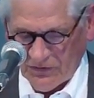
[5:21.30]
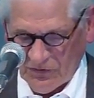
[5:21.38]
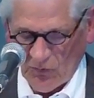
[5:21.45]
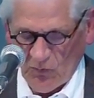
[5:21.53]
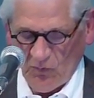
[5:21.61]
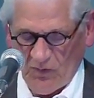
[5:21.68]

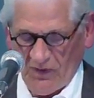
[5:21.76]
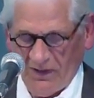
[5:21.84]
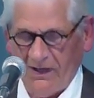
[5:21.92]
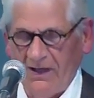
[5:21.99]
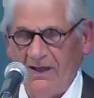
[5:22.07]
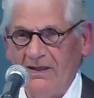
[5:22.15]
so
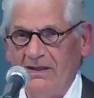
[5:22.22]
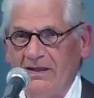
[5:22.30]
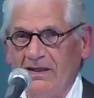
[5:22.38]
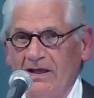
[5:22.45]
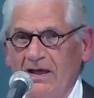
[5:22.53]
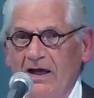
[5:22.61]

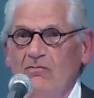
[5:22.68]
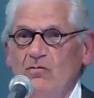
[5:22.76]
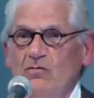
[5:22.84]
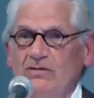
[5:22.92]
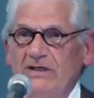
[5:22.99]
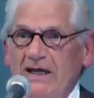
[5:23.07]

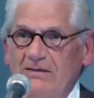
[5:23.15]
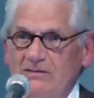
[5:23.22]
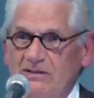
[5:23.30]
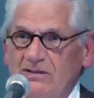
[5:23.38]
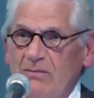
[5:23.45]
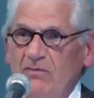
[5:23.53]
I wrote
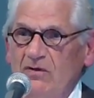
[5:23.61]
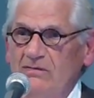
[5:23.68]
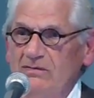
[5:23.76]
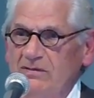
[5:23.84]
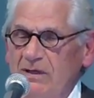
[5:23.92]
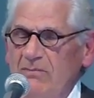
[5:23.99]
down some
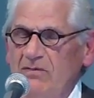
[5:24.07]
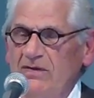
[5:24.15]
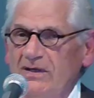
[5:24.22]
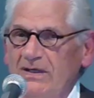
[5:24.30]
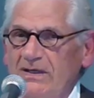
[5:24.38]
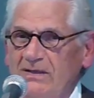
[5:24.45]

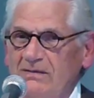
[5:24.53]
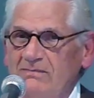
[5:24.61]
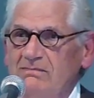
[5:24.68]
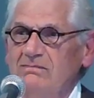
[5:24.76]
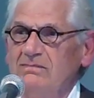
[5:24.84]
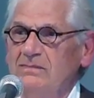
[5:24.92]
of the
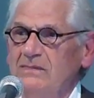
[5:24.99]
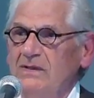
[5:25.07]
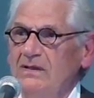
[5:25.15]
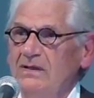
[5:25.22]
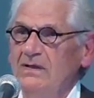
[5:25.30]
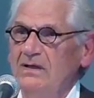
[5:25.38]

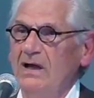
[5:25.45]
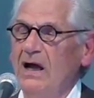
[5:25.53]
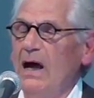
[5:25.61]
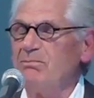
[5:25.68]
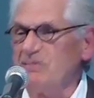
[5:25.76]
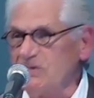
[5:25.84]

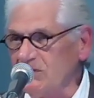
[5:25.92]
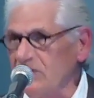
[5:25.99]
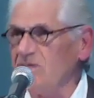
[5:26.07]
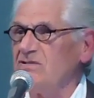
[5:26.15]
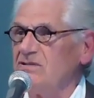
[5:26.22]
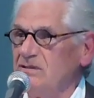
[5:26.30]

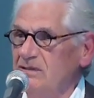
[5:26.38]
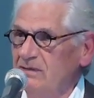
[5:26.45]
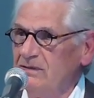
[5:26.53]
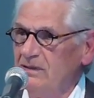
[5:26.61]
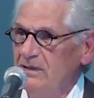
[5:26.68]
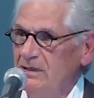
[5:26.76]
opposites
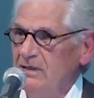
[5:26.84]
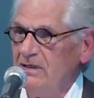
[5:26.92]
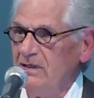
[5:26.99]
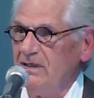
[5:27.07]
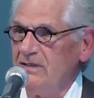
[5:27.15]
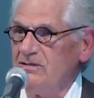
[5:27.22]

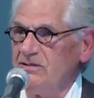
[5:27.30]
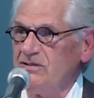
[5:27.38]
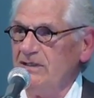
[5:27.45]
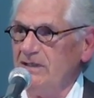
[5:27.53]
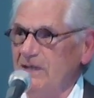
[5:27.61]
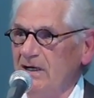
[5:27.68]
in
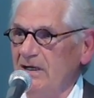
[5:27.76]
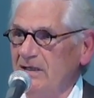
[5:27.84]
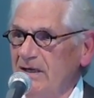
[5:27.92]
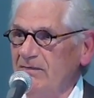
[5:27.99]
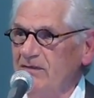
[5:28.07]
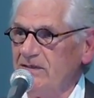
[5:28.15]

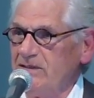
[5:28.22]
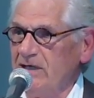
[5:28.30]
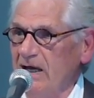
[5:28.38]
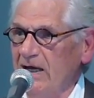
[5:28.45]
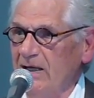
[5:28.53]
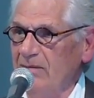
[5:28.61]
Synanon at the
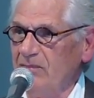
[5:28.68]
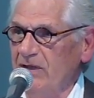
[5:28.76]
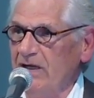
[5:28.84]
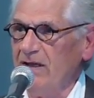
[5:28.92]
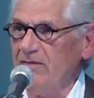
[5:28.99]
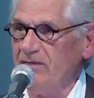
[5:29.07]

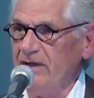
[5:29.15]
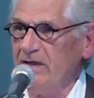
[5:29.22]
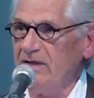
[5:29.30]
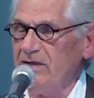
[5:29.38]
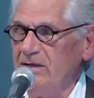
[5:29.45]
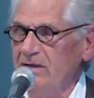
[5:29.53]
time that I
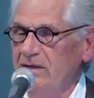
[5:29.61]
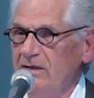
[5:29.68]
think,